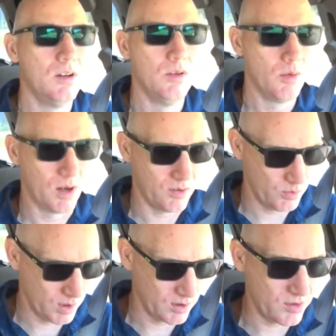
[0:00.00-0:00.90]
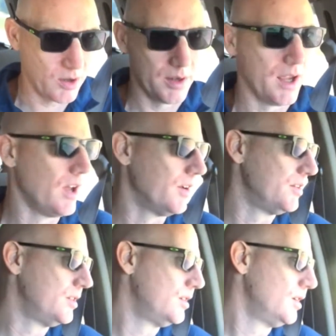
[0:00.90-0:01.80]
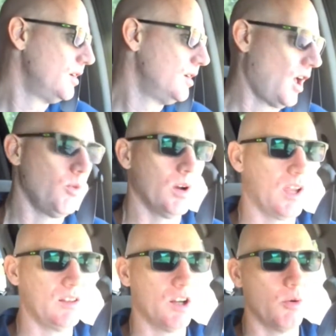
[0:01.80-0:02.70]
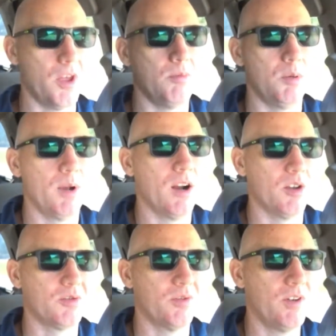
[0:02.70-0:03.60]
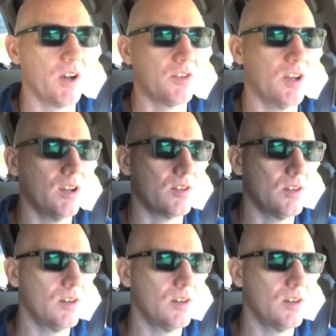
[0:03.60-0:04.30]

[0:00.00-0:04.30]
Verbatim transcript: we're gonna, we're gonna slow it down. I don't want to get there with empty barrels, for fuck's sakes.